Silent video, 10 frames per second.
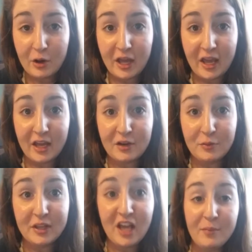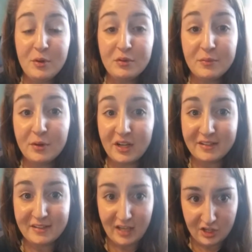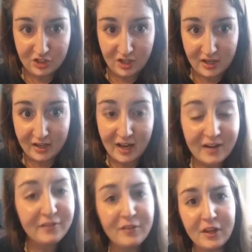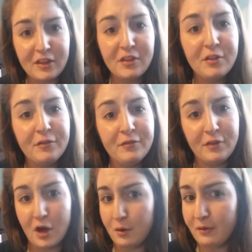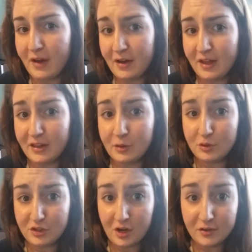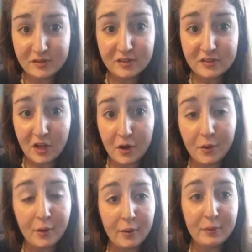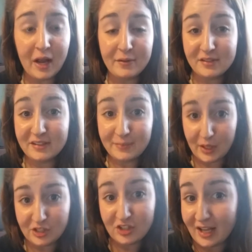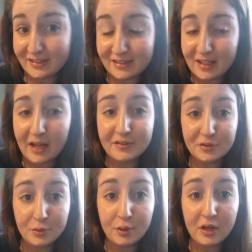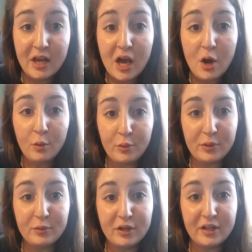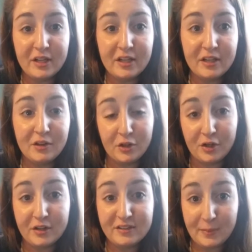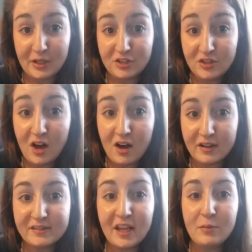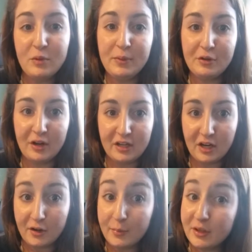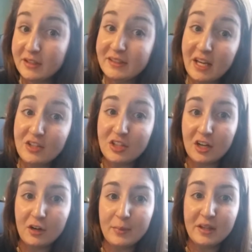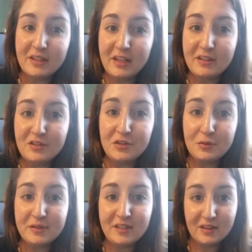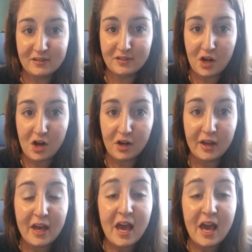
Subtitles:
can really help you with the pronunciation and kind of like the flow of how that language goes. So when I was in Spanish classes in high school, we would learn Spanish songs and we'd be graded on our pronunciation and our ability to sing the song